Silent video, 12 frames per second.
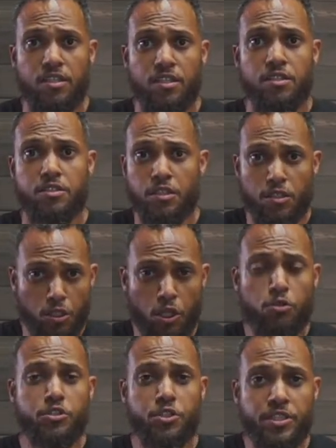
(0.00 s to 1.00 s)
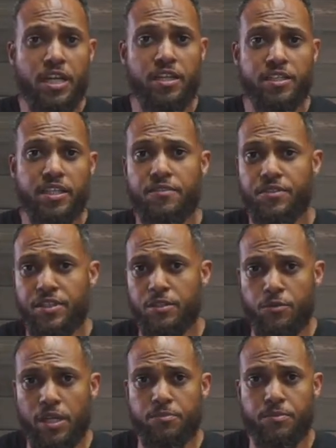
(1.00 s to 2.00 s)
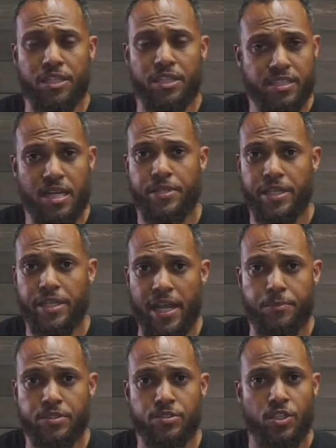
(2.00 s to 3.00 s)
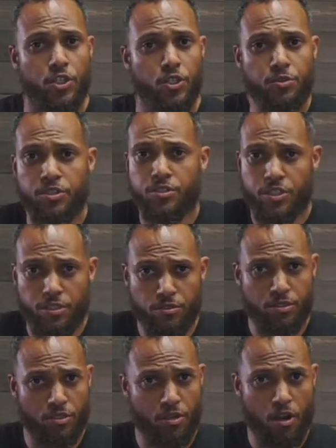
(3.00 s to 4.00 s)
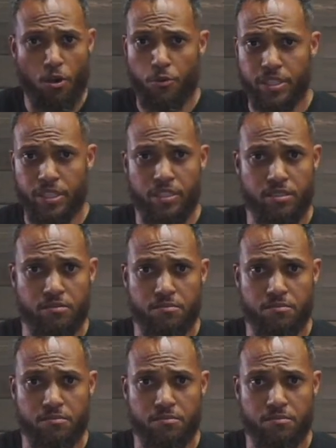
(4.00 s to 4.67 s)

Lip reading: to load your gun and get everything ready? By the time that happens, you and your children are already